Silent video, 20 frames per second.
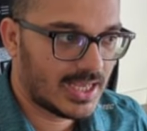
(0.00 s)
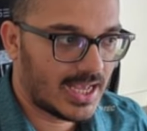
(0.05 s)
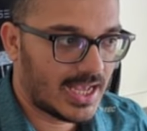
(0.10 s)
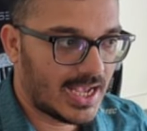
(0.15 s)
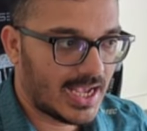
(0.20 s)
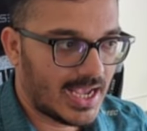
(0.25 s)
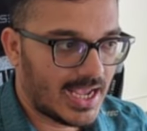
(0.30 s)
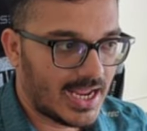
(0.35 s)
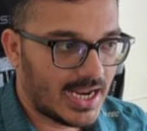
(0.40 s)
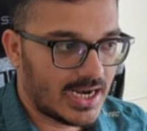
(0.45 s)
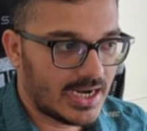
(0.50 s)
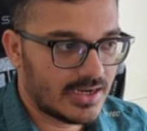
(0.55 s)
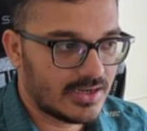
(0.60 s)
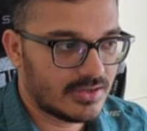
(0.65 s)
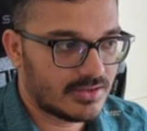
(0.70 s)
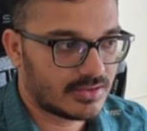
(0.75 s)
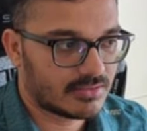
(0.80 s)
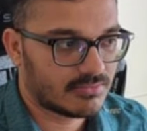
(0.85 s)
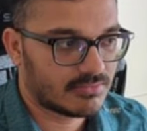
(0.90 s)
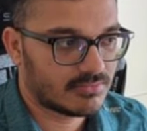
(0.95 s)

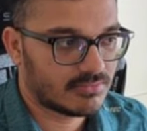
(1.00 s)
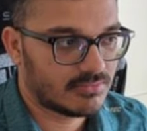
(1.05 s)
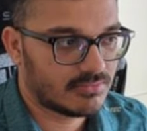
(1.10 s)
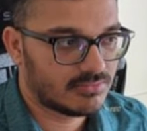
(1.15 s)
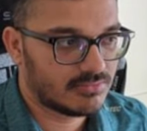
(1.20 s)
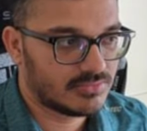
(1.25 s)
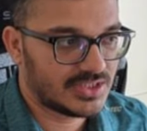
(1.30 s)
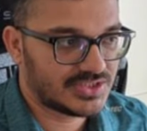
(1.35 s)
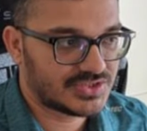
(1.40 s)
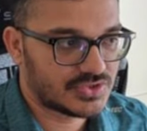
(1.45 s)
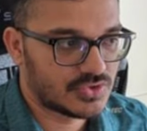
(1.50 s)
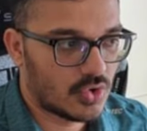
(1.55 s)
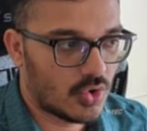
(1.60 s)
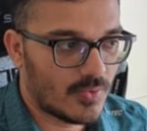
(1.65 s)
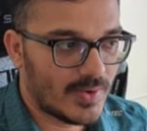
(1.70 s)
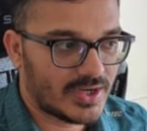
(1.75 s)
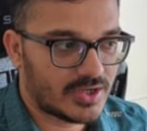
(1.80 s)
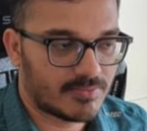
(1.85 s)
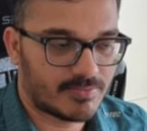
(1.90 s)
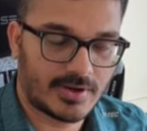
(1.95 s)
and there's no way
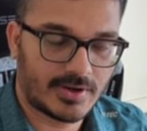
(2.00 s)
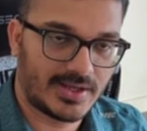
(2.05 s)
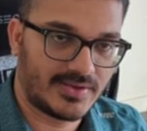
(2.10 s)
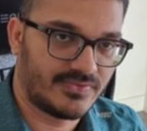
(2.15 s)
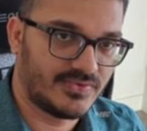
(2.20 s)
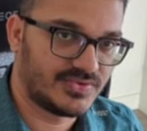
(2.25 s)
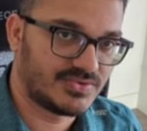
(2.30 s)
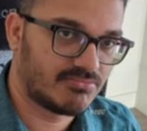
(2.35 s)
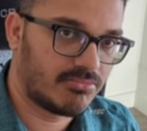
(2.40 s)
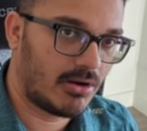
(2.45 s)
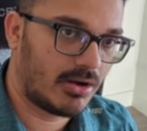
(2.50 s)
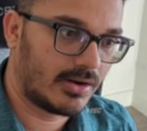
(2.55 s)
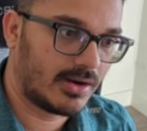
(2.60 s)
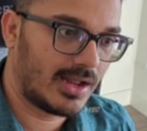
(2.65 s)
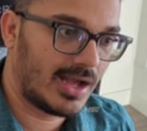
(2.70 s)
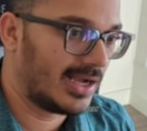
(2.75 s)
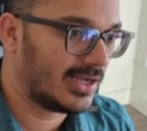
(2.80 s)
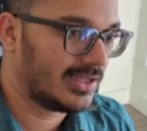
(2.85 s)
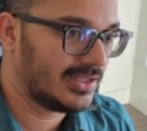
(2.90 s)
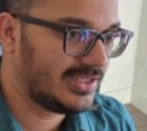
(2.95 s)
to protect this pawn
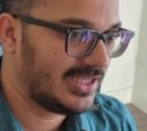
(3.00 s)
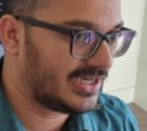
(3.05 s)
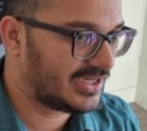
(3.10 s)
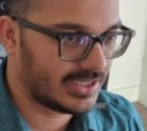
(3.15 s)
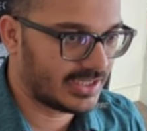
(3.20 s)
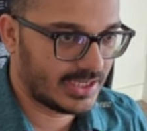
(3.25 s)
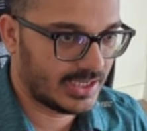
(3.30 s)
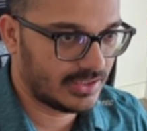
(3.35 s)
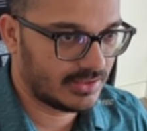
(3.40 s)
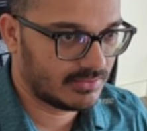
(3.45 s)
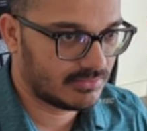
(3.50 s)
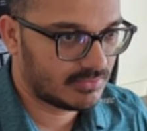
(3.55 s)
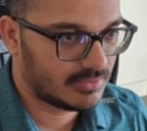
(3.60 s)
yet again.